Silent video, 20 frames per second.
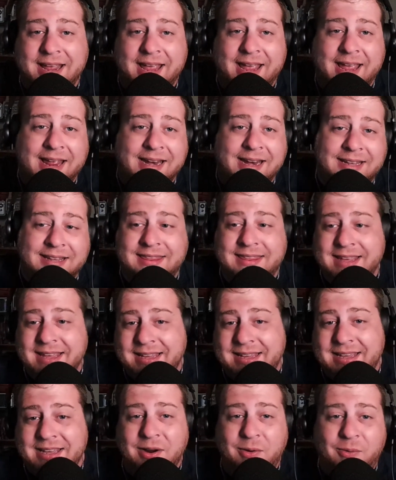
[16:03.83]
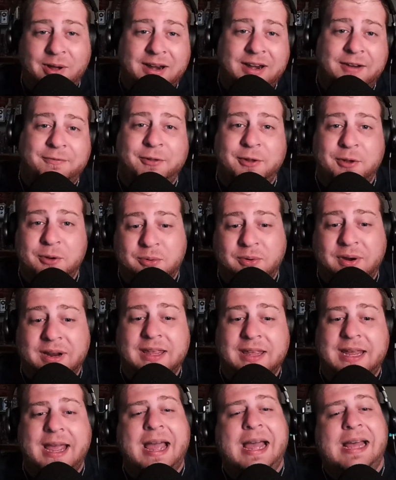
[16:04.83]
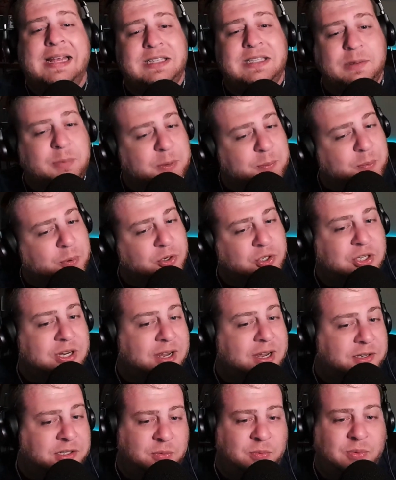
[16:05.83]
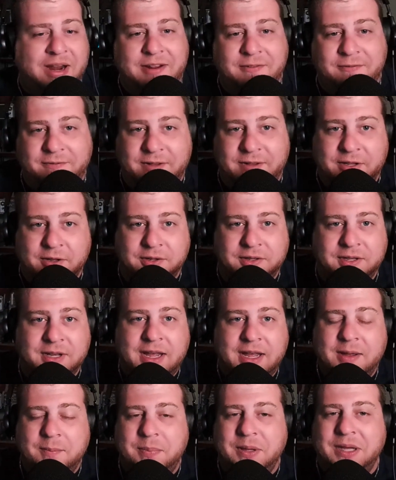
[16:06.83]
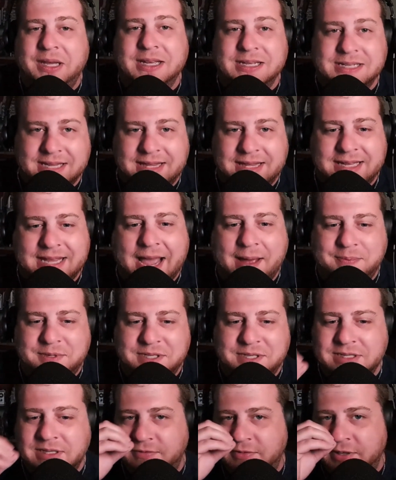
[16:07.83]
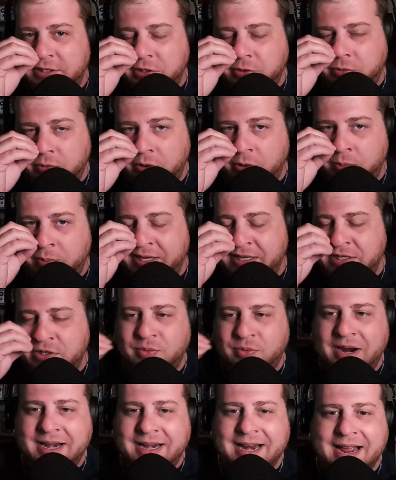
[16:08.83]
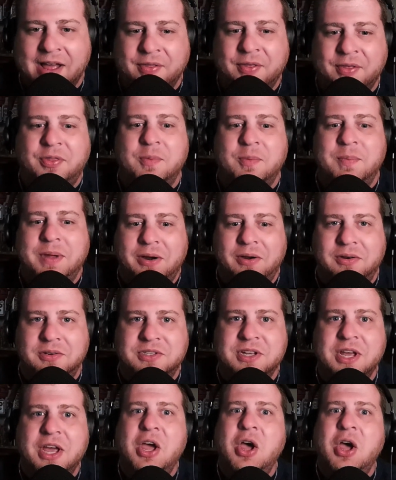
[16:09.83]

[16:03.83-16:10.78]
And you think, you know what, if Luke Raley has to be pushed out to right field because of the absence of Victor Robles right now, that the Mariners